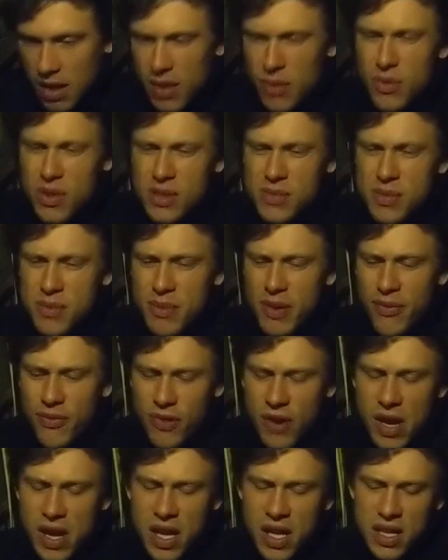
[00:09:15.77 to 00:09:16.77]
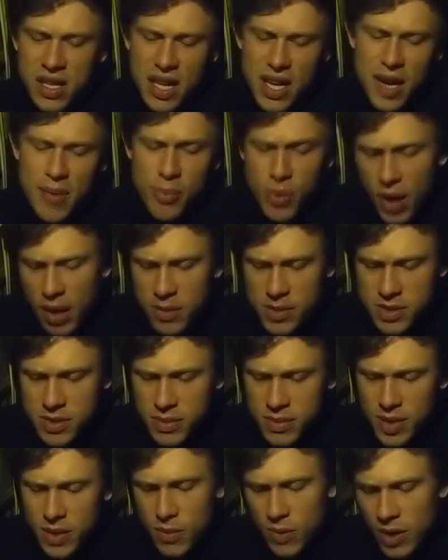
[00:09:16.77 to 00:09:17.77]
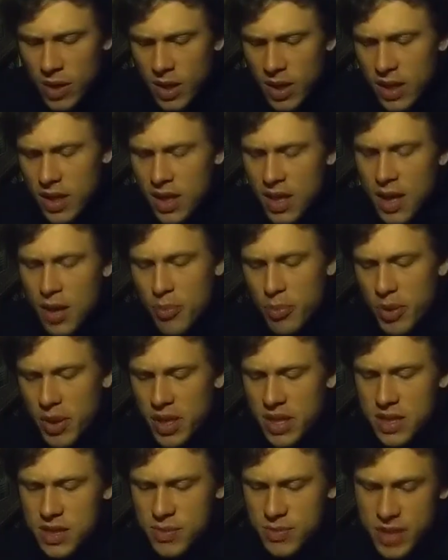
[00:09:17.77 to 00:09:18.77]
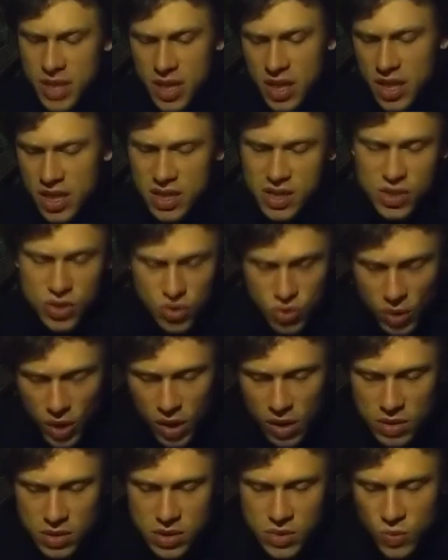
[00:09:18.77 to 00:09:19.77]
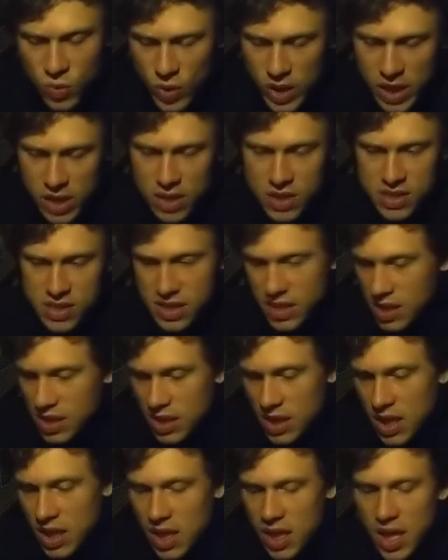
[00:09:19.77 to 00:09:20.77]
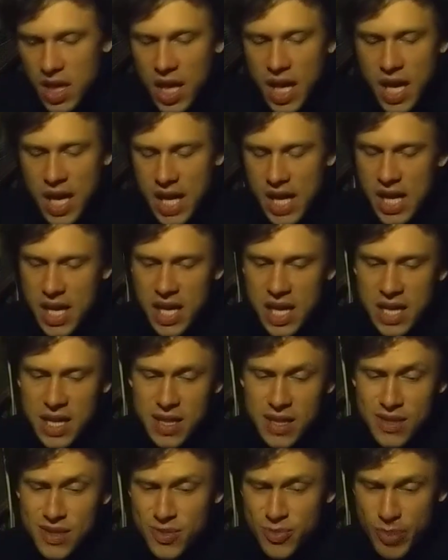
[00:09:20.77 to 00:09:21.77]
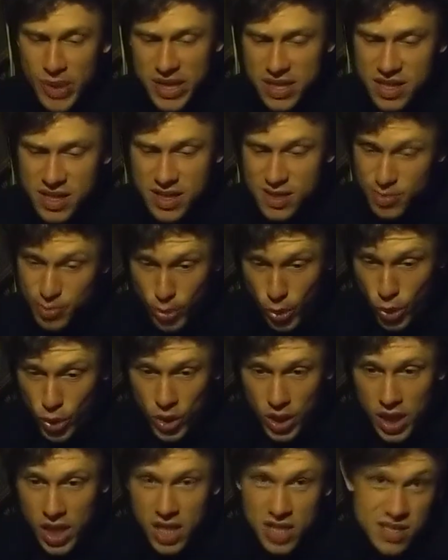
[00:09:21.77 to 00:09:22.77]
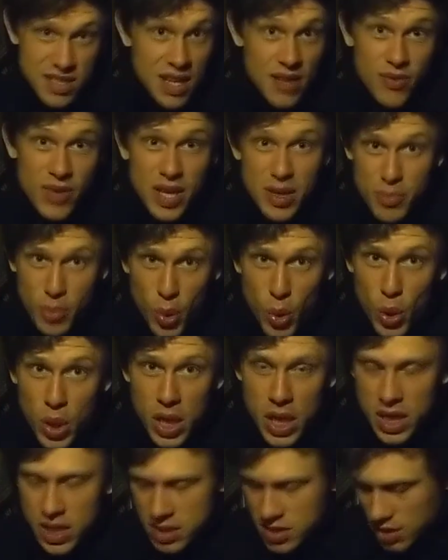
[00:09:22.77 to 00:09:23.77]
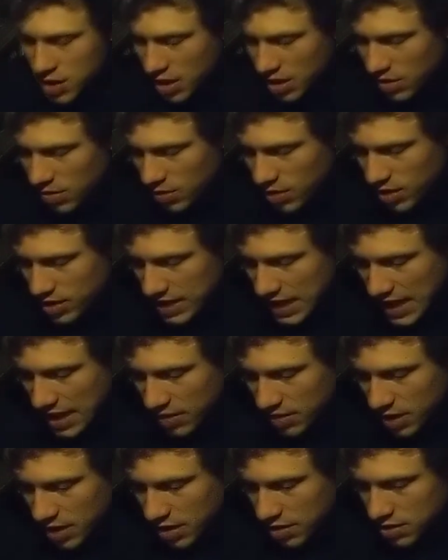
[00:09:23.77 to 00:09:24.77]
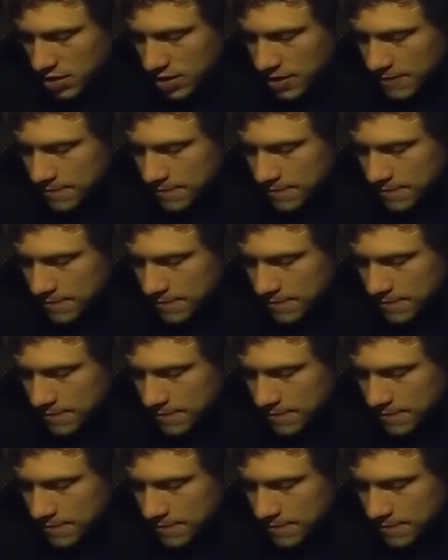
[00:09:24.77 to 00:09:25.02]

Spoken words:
He wants to be my friend, and I promised him I would, but he's gross and weird and silly, and he's a boy. He's definitely a boy, so I don't want that around.